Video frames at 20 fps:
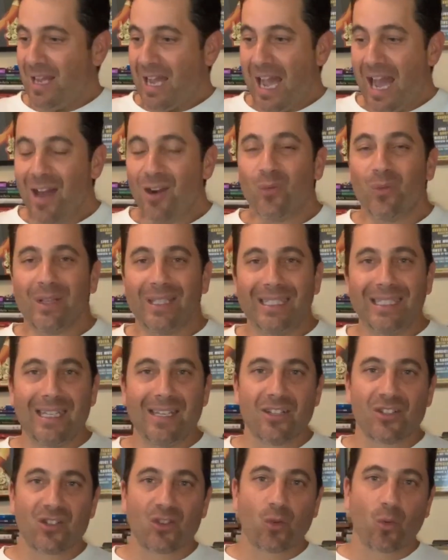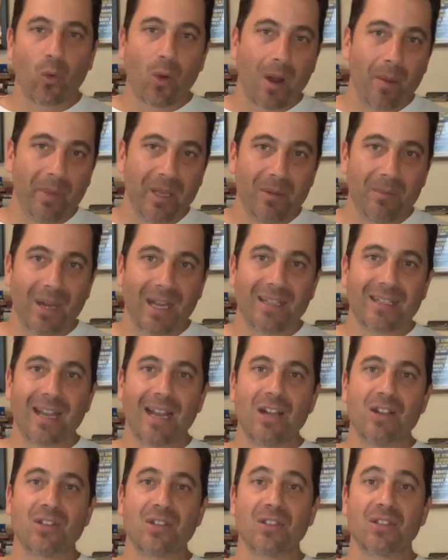I don't really need to scrub in my
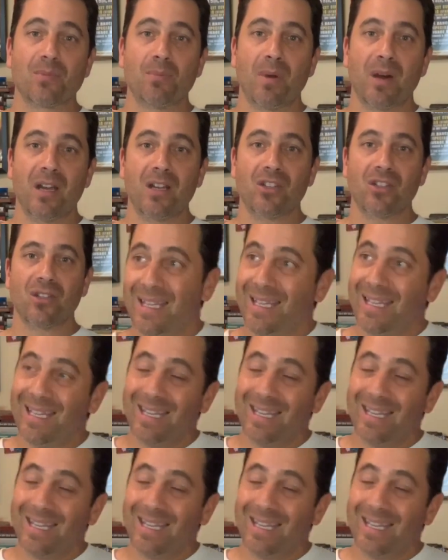tires as much.